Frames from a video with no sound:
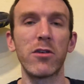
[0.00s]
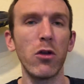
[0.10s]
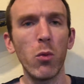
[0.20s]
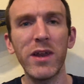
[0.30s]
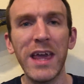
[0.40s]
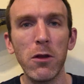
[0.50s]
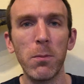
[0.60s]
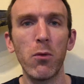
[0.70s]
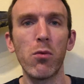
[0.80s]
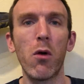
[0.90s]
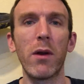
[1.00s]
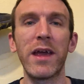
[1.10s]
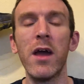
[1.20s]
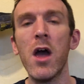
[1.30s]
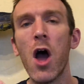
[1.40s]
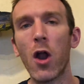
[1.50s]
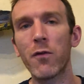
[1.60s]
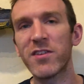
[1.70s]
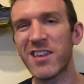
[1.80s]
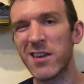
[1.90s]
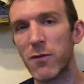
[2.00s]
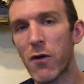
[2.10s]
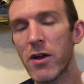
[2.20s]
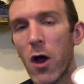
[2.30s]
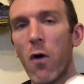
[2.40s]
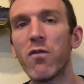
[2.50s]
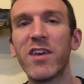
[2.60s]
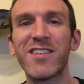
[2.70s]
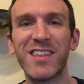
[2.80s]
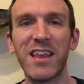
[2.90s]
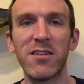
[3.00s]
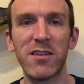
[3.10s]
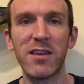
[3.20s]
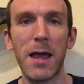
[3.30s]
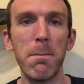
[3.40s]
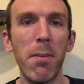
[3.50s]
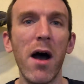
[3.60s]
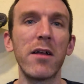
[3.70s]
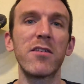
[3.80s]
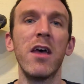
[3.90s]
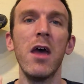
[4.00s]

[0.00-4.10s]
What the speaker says: So you want to keep the ball rolling, and obviously that's a very obvious thing to say. But